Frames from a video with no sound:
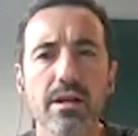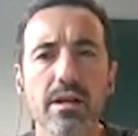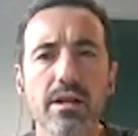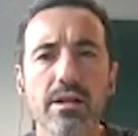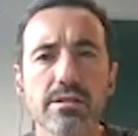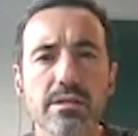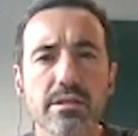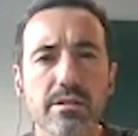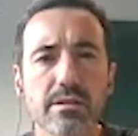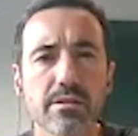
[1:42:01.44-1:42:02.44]
And
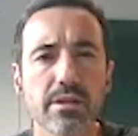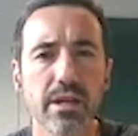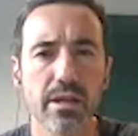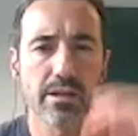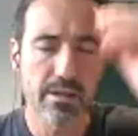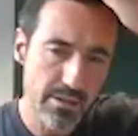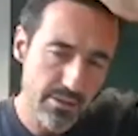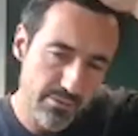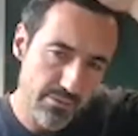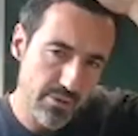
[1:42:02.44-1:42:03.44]
okay, I
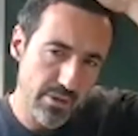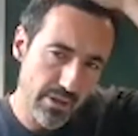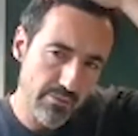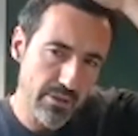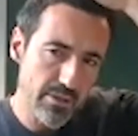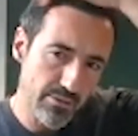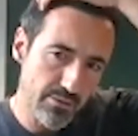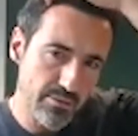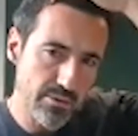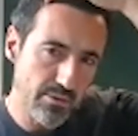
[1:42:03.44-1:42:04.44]
will not
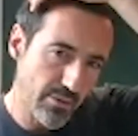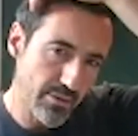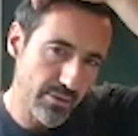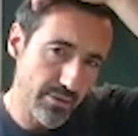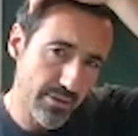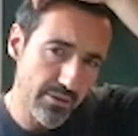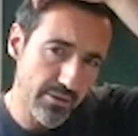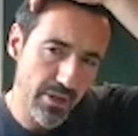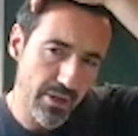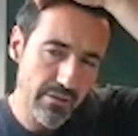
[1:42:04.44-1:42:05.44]
do a course on
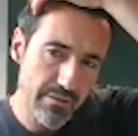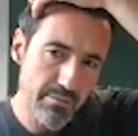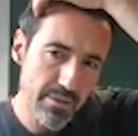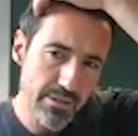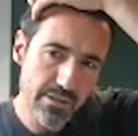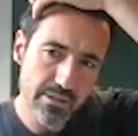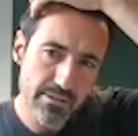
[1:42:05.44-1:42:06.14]
random graphs, but